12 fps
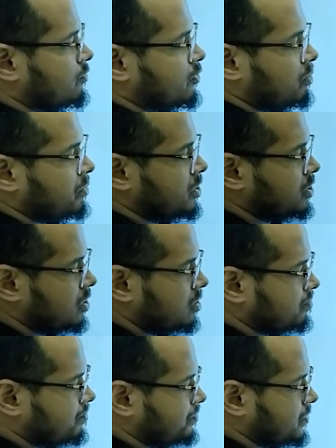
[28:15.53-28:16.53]
from
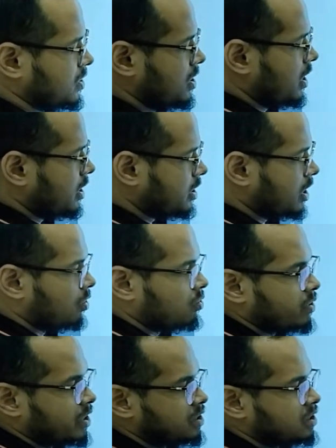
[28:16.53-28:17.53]
here.
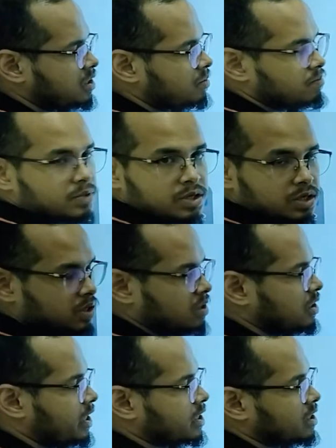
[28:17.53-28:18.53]
Now in the
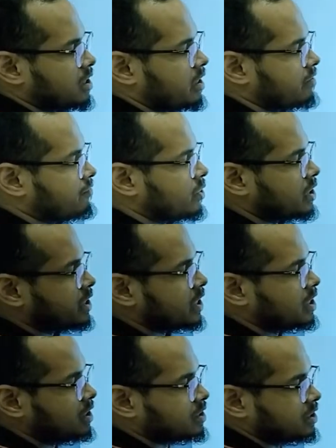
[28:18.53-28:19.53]
like if we are
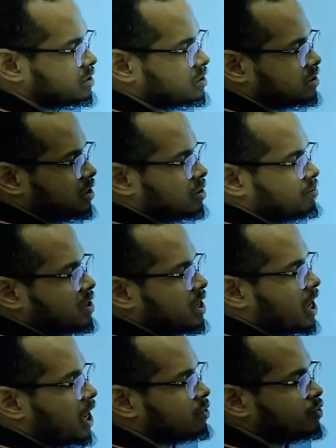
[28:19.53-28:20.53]
taking this term
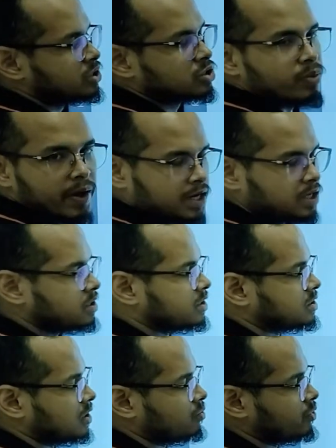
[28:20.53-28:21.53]
and we are squaring
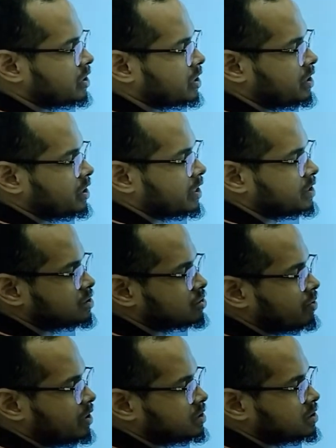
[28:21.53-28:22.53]
this term, we are getting a
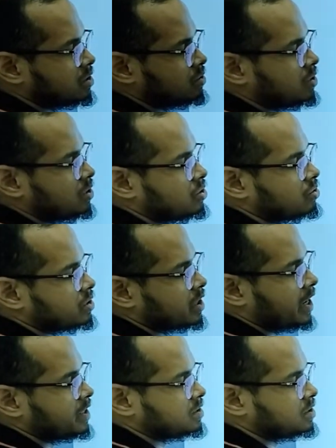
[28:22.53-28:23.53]
square is equal to
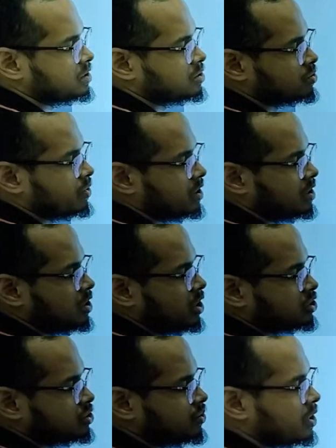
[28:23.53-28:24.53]
9c square.
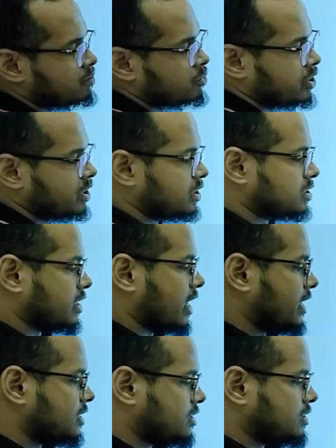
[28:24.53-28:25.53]
So we are putting this
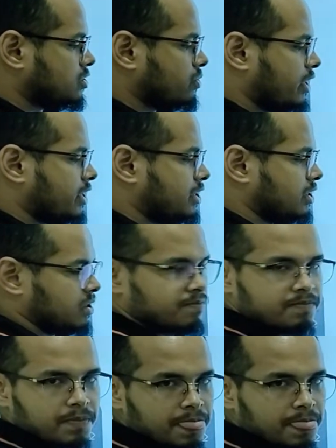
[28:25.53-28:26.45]
9c square here.